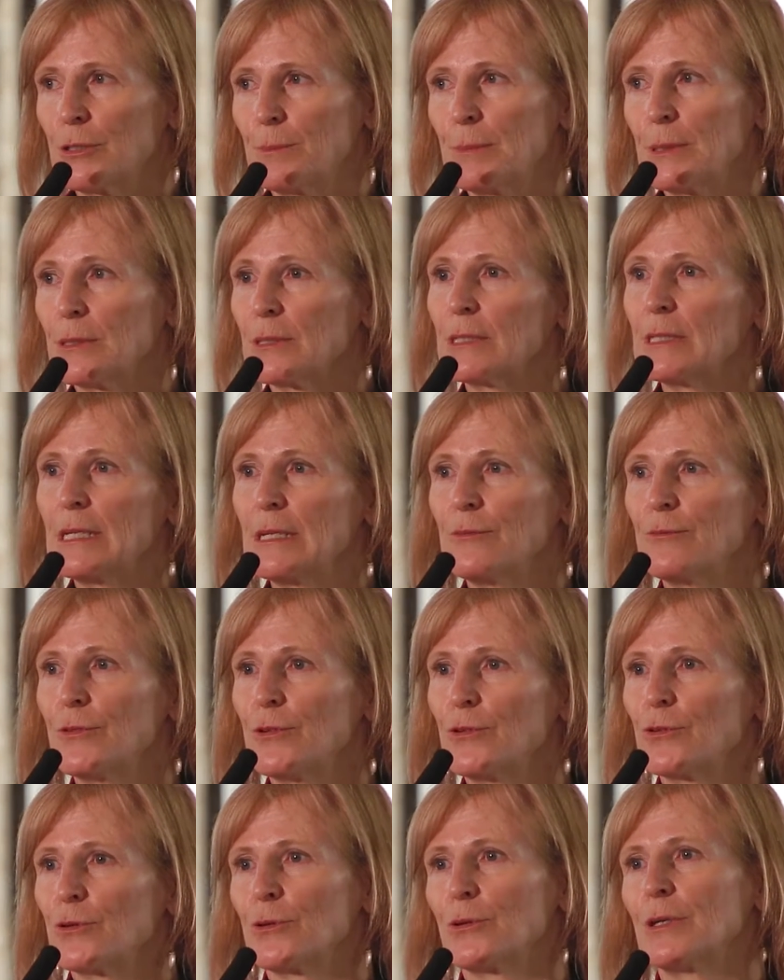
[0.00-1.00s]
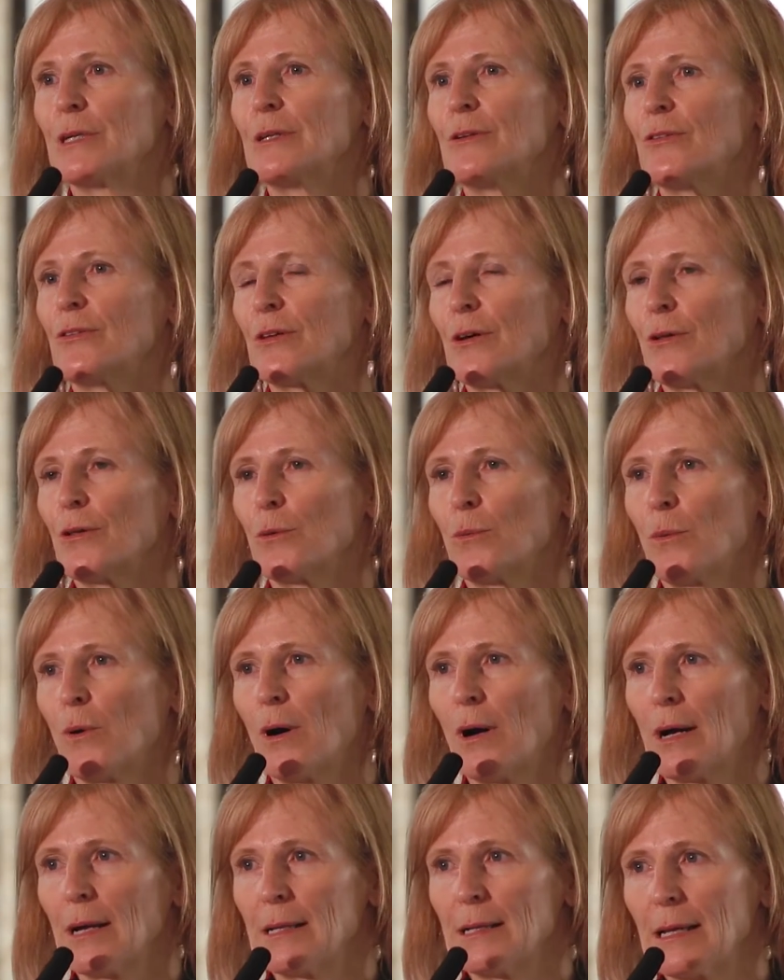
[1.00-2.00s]
to build an inventory to sell the
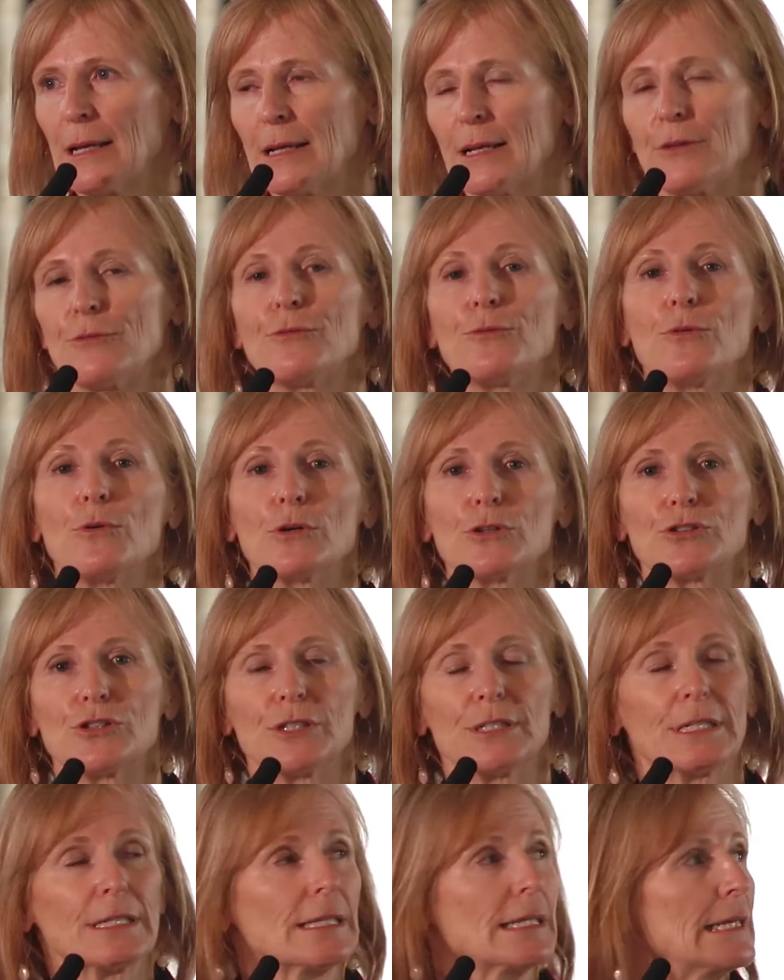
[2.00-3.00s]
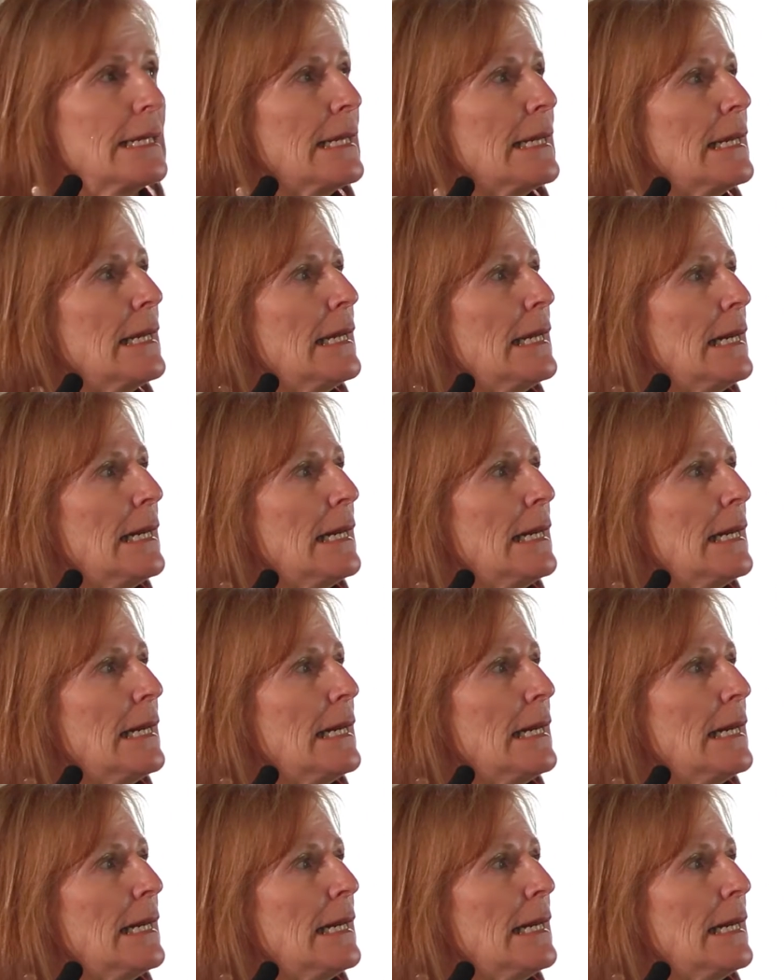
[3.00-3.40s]
wine, and unfortunately,